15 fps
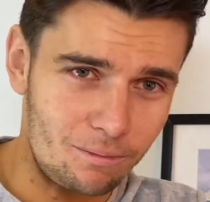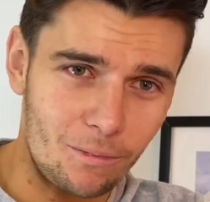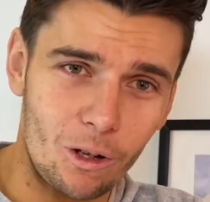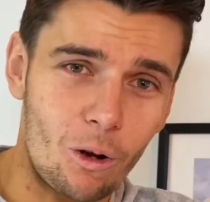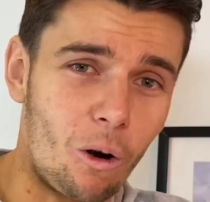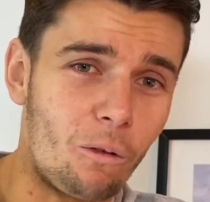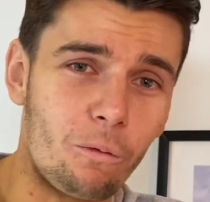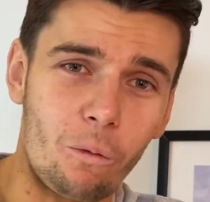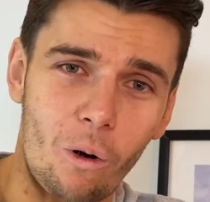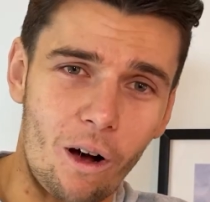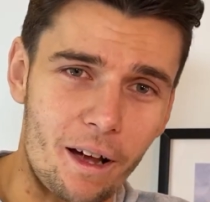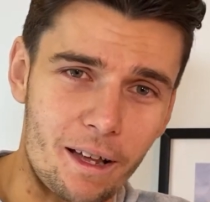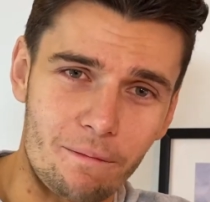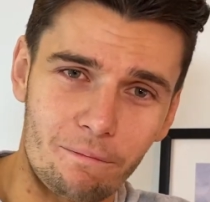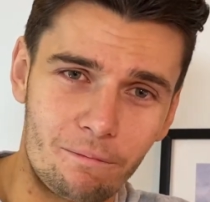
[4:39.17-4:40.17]

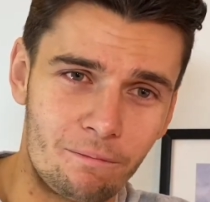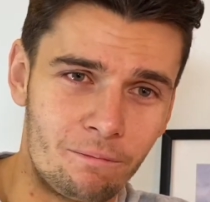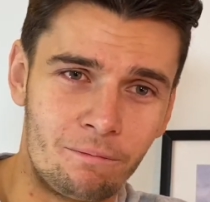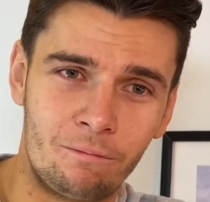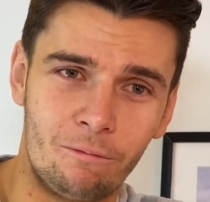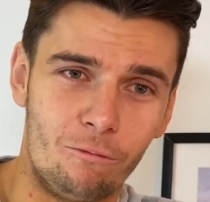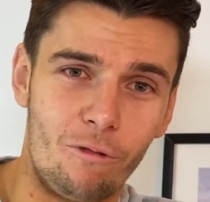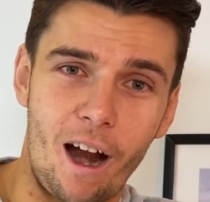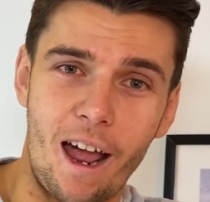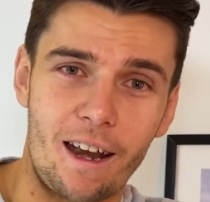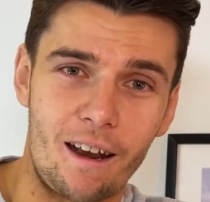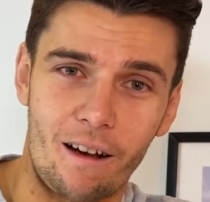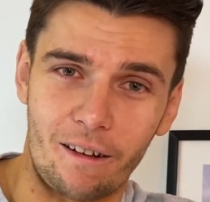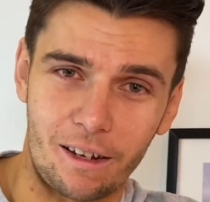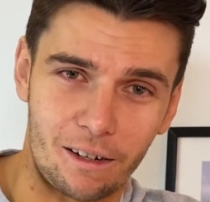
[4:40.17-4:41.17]
Off-White, rare
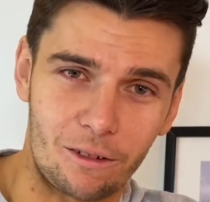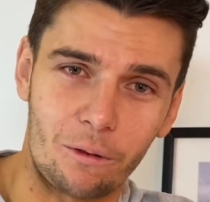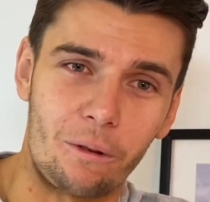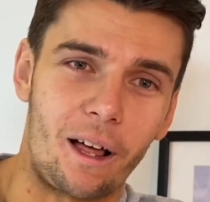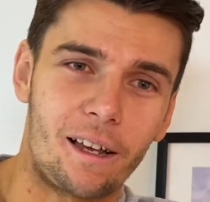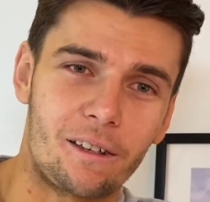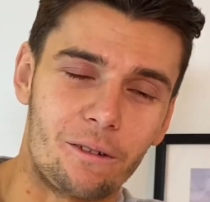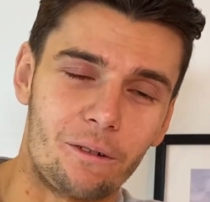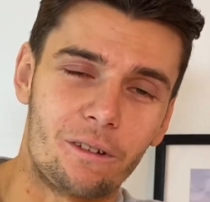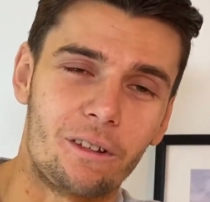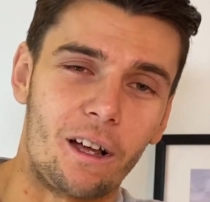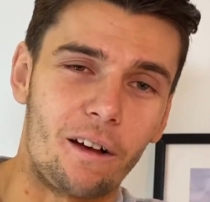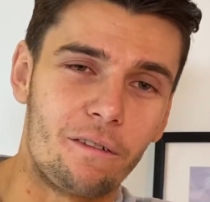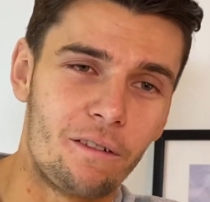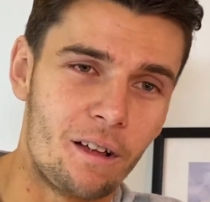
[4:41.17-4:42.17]
Nikes, all that sort of
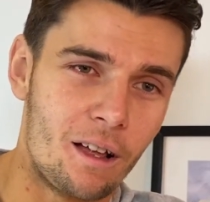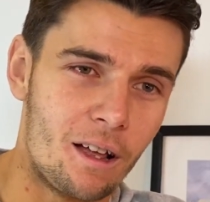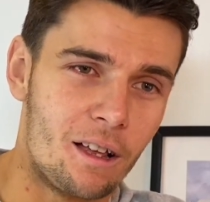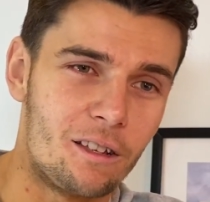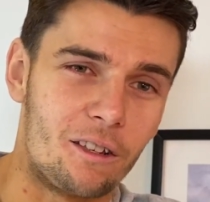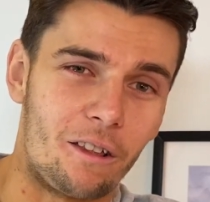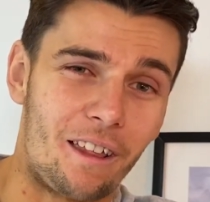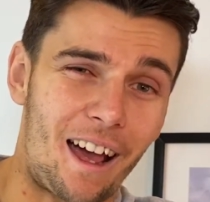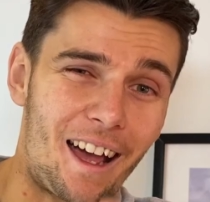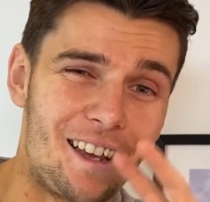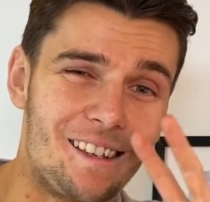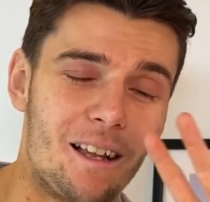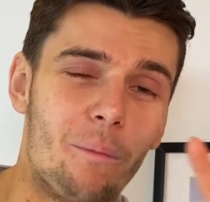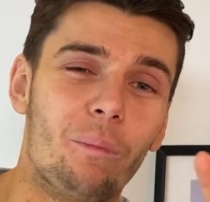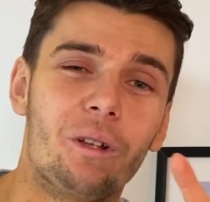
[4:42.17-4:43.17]
stuff. So that is
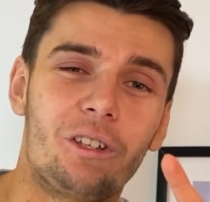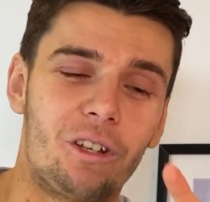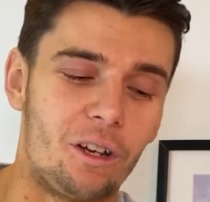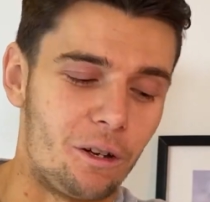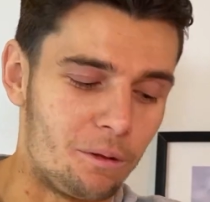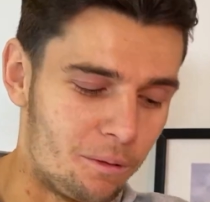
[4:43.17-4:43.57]
number two.